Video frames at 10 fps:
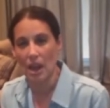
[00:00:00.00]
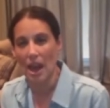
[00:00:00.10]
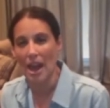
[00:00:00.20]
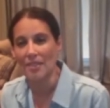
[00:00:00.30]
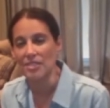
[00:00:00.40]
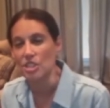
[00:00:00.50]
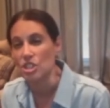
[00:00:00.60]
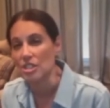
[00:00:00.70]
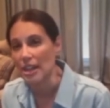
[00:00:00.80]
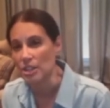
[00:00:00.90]
I have
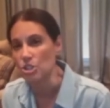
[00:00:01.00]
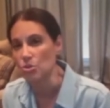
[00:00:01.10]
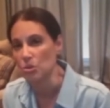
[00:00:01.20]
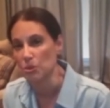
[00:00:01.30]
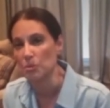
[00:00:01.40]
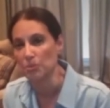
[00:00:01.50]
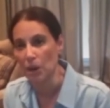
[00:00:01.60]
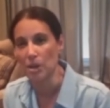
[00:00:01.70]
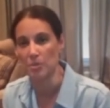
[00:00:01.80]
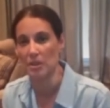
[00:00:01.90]
such textual
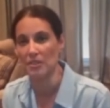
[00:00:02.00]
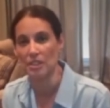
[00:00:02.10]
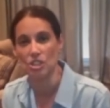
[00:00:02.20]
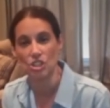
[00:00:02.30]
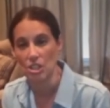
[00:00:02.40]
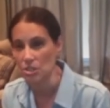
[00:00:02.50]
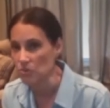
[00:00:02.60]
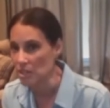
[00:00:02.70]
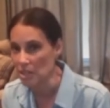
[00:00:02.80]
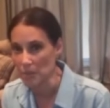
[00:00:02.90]
bombardment that just
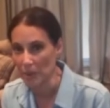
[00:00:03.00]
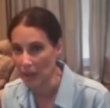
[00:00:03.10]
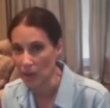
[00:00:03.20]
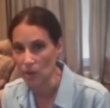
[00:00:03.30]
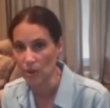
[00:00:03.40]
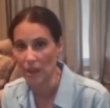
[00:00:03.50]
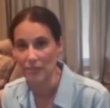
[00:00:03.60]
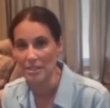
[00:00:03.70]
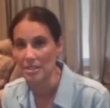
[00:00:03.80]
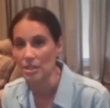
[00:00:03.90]
reading a paragraph
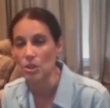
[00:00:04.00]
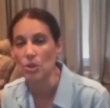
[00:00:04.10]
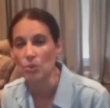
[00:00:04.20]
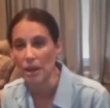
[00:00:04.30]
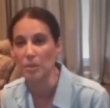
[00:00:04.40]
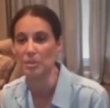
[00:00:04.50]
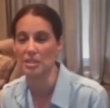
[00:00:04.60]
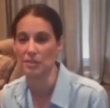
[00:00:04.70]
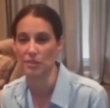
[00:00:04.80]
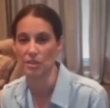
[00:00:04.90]
is incredibly
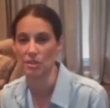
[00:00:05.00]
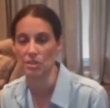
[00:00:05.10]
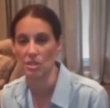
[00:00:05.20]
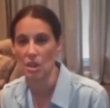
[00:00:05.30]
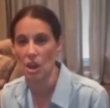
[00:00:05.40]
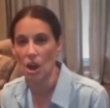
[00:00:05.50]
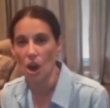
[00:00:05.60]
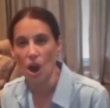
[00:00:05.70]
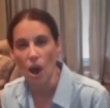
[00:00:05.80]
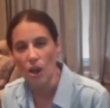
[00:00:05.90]
difficult.
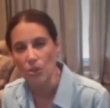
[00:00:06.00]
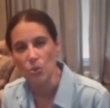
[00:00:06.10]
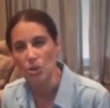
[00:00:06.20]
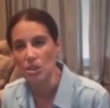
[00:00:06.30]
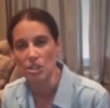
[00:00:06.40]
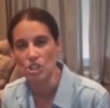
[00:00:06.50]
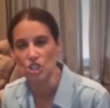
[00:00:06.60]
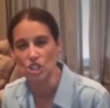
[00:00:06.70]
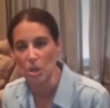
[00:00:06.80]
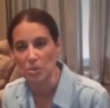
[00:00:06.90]
All the words
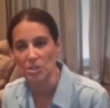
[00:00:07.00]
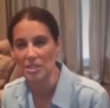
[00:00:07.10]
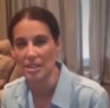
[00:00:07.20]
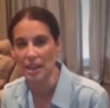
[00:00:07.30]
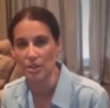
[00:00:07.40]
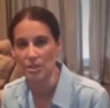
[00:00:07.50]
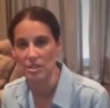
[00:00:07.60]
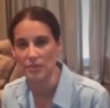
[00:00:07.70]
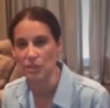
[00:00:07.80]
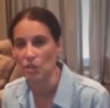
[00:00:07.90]
jumbled together as
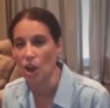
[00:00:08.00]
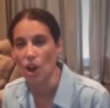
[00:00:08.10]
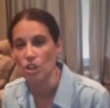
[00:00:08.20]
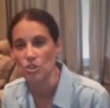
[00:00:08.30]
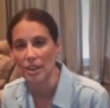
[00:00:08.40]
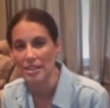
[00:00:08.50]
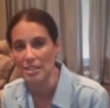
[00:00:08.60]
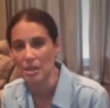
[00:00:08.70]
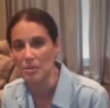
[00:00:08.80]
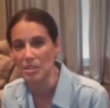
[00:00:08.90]
if they're all trying to
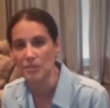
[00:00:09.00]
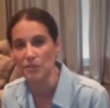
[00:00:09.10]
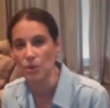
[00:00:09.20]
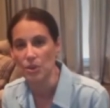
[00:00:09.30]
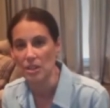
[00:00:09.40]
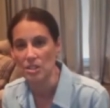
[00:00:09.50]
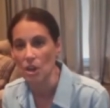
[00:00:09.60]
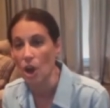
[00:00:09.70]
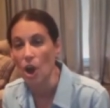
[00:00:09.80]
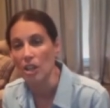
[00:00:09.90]
come into focus
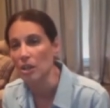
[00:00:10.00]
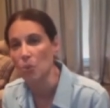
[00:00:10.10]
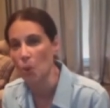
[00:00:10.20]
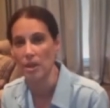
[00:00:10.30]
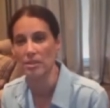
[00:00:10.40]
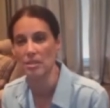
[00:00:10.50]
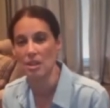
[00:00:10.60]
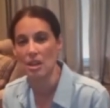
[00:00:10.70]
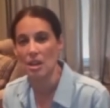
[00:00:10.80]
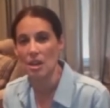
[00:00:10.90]
all at once,
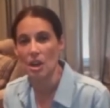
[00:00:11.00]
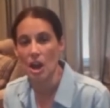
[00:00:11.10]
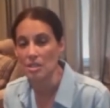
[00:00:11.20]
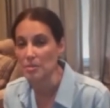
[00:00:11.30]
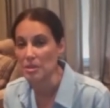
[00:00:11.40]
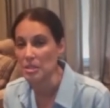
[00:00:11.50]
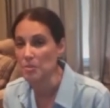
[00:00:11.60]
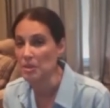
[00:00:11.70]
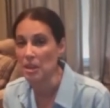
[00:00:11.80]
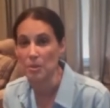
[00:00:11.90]
causing me to
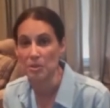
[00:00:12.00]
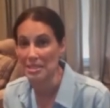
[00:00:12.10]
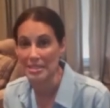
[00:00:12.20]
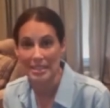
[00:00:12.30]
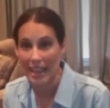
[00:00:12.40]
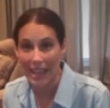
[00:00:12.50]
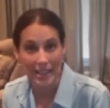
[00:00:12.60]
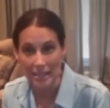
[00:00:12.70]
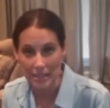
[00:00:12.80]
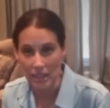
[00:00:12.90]
be unable to see
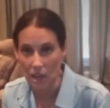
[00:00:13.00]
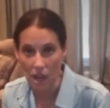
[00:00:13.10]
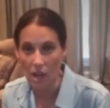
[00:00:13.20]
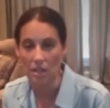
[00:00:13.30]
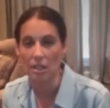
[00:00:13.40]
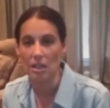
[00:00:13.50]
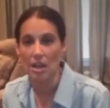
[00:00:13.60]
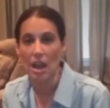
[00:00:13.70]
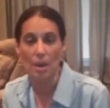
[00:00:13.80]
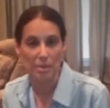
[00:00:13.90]
anything at all
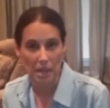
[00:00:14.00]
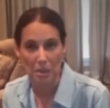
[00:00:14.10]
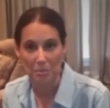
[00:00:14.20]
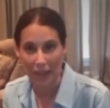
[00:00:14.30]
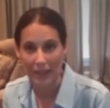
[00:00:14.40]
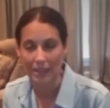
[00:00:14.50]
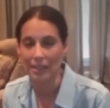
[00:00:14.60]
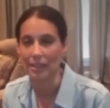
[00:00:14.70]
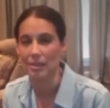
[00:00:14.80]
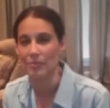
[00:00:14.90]
and become
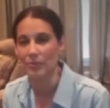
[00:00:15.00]
panicky.